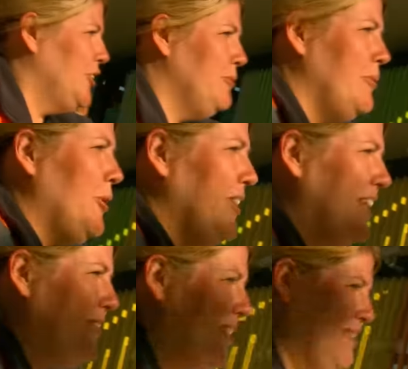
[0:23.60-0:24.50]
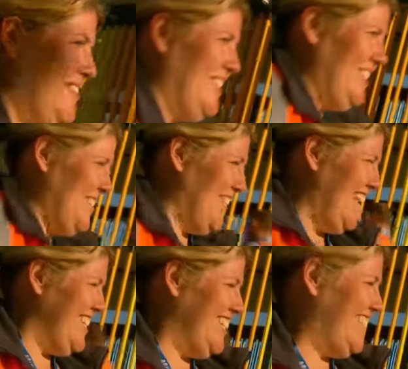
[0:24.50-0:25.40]
Good morning, welcome to the new
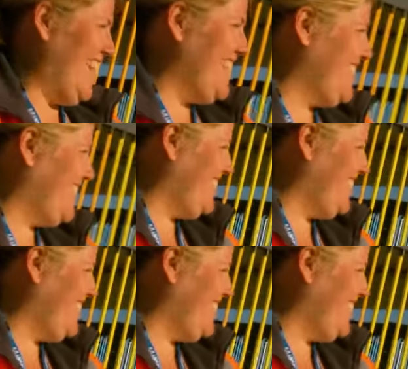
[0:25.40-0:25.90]
Gardiner station.